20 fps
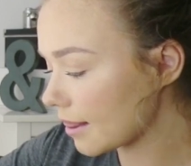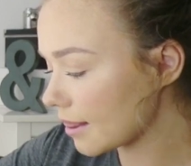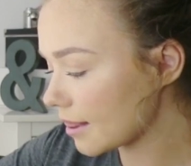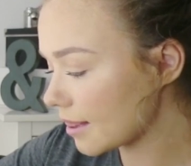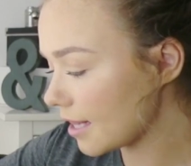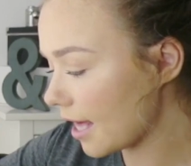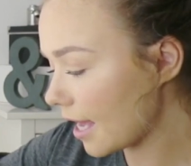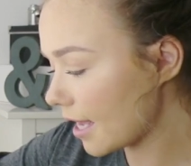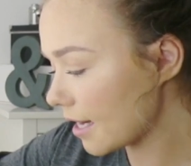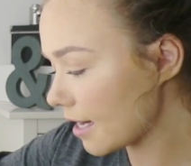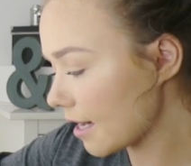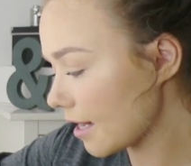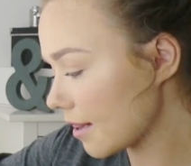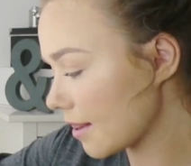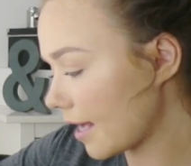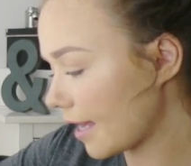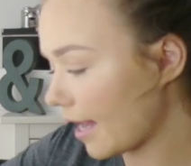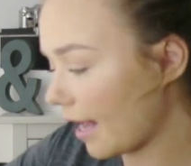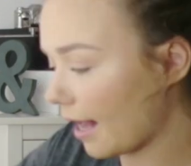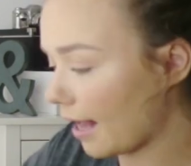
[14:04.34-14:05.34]
And then
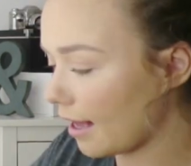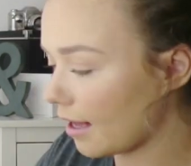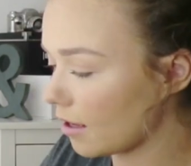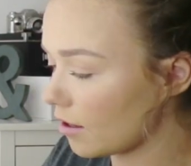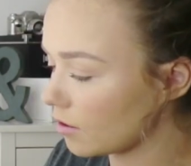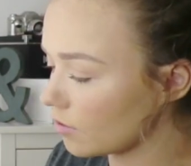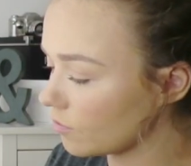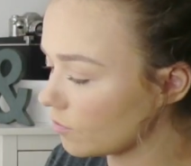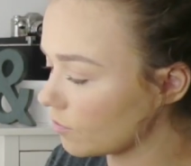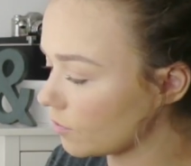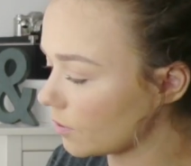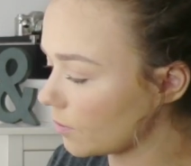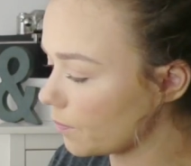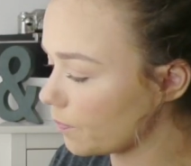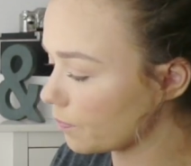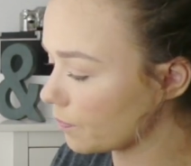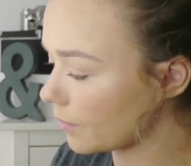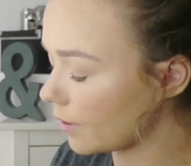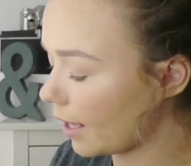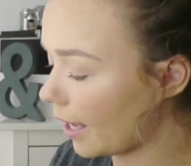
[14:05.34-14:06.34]
they have
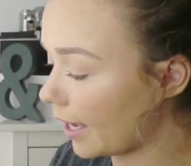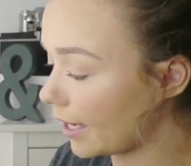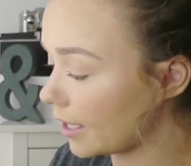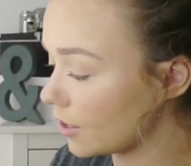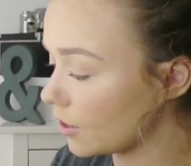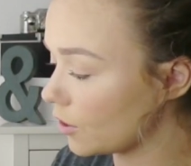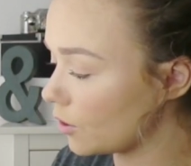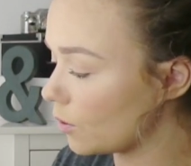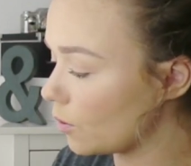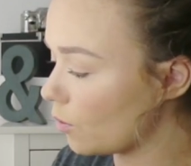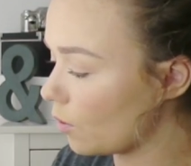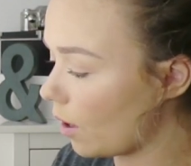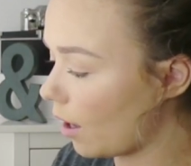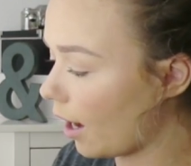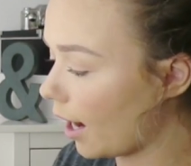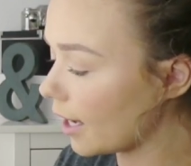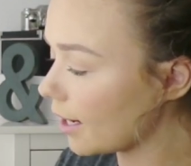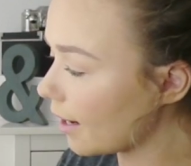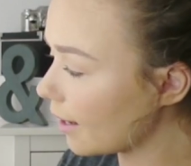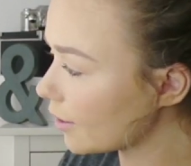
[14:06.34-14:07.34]
a new
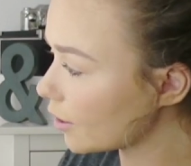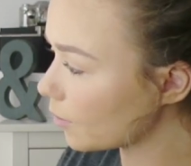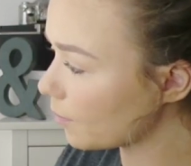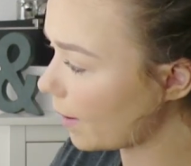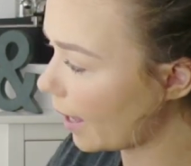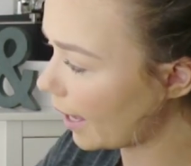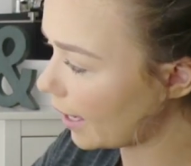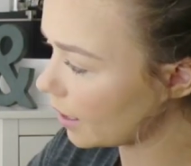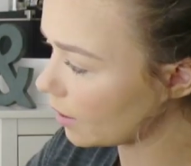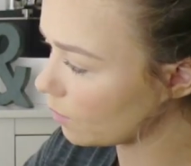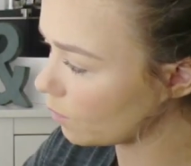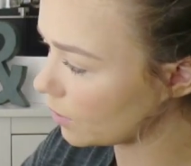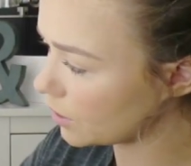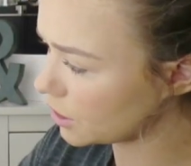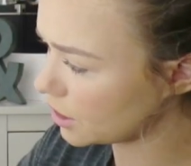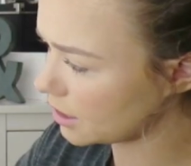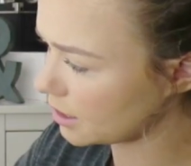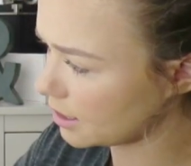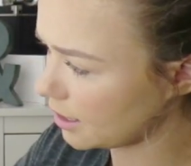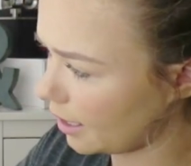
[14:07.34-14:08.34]
eyeliner pen,
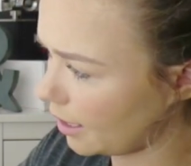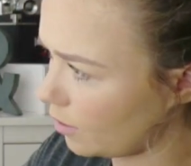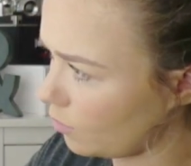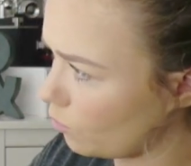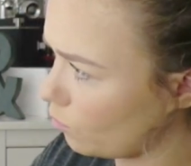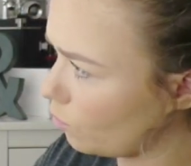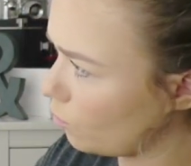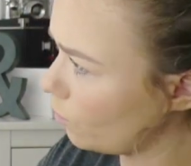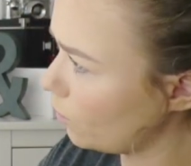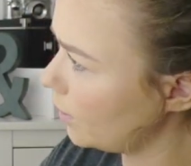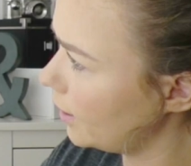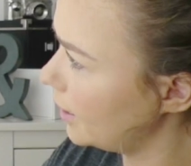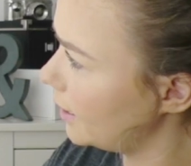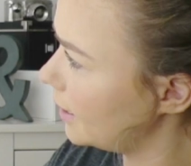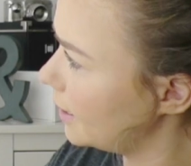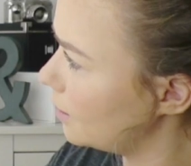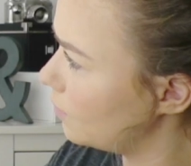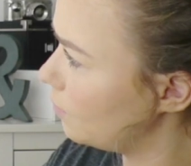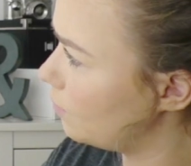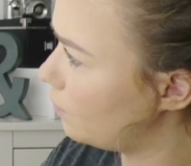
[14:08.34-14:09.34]
which is a
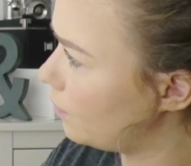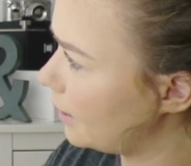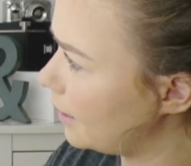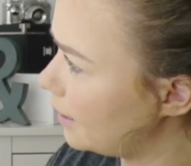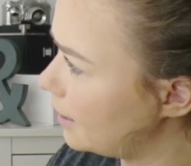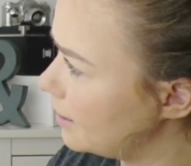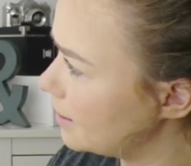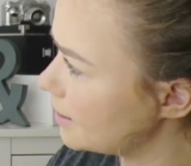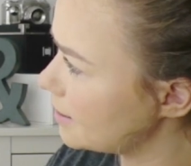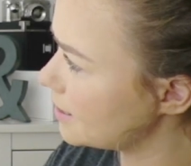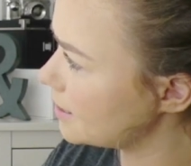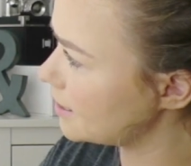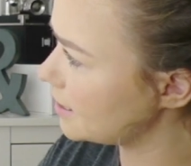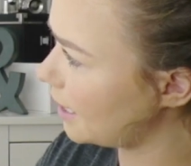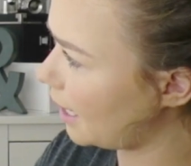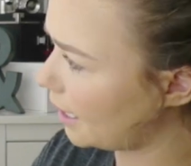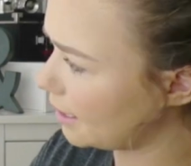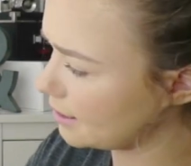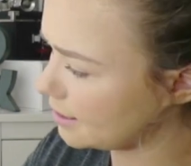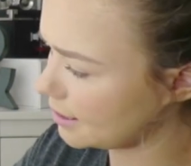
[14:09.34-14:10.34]
really big
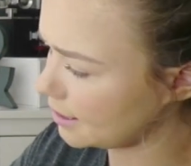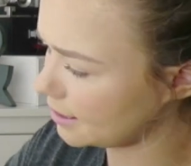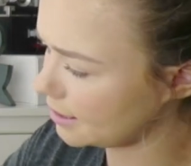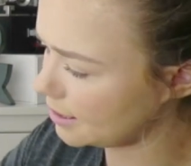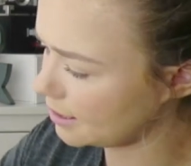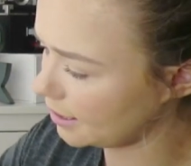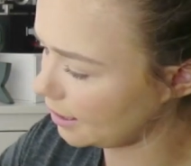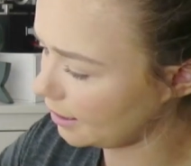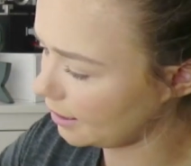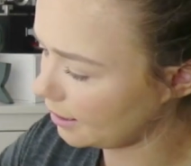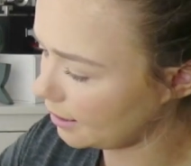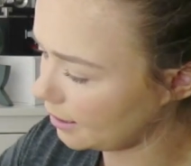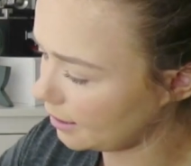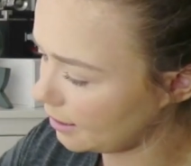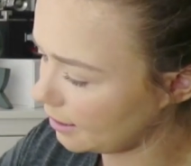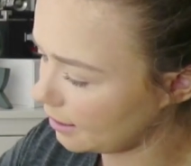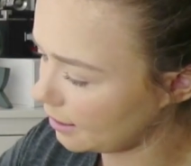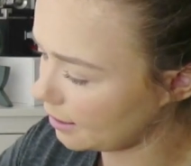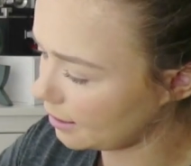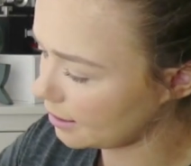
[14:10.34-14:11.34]
slanted
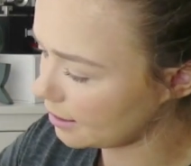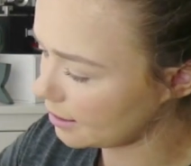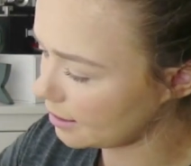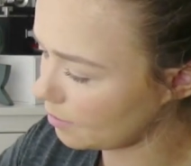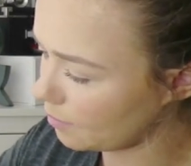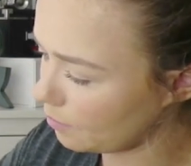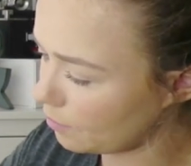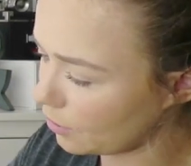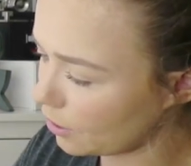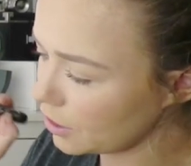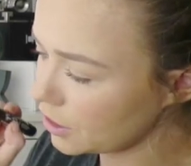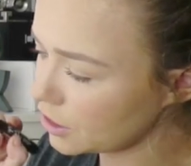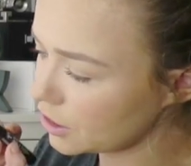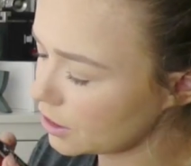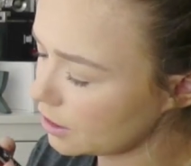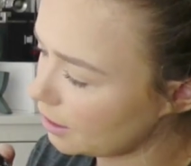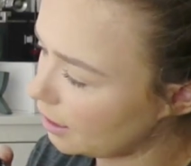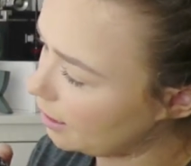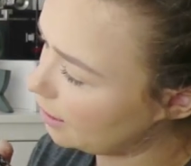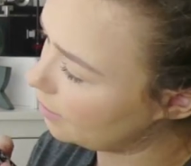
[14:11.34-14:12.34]

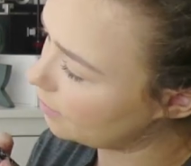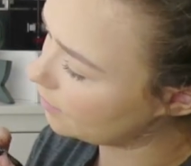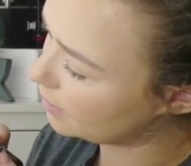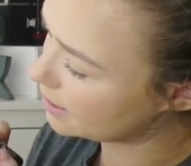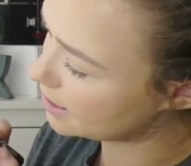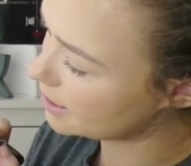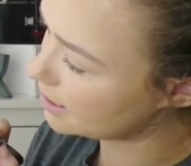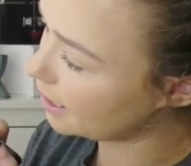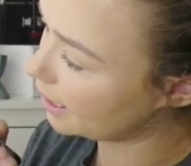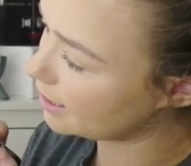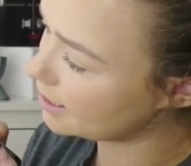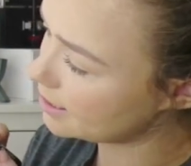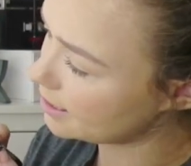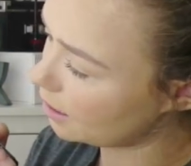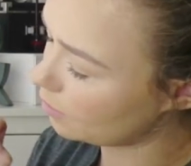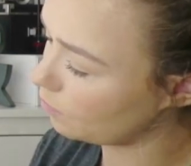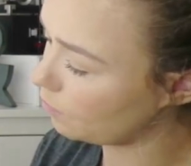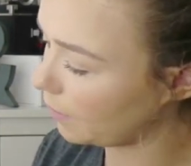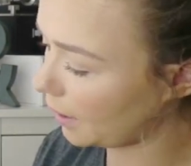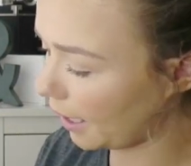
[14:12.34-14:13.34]
brush that's
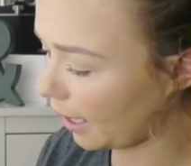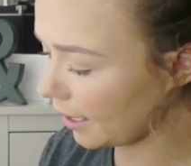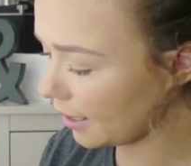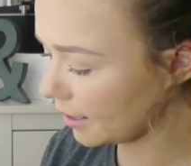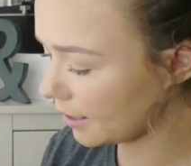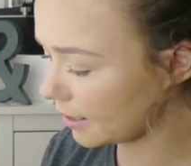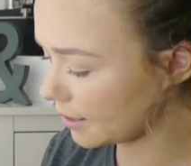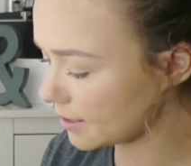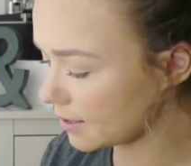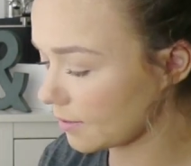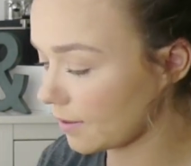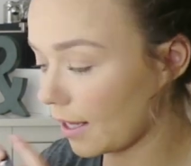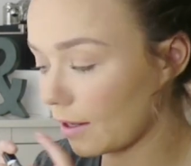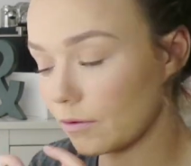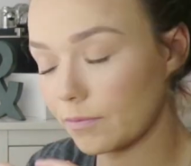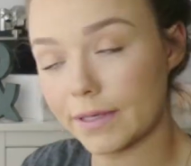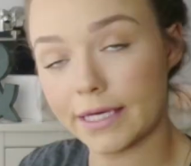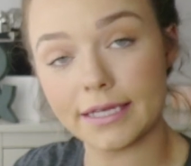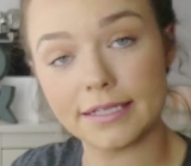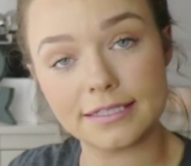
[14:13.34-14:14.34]
nice and black, so
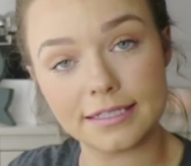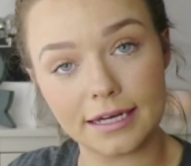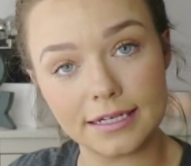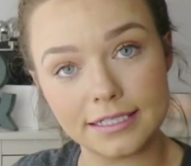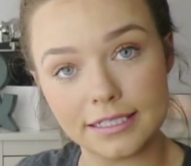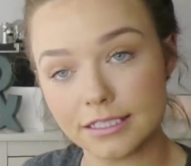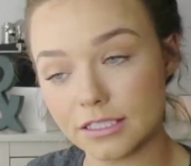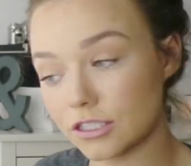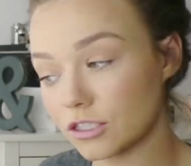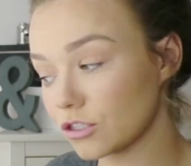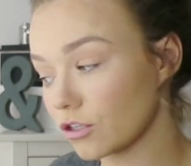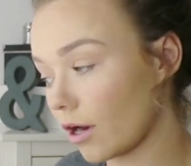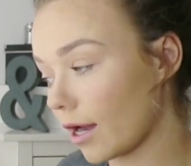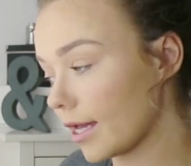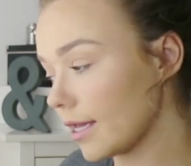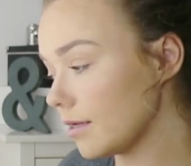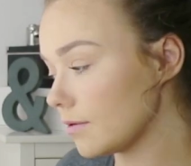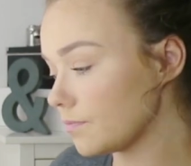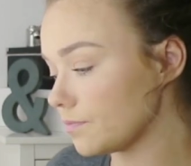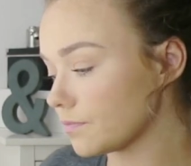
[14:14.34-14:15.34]
that'll be exciting to
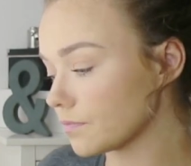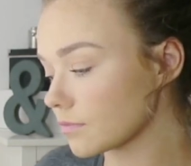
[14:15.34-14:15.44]
try.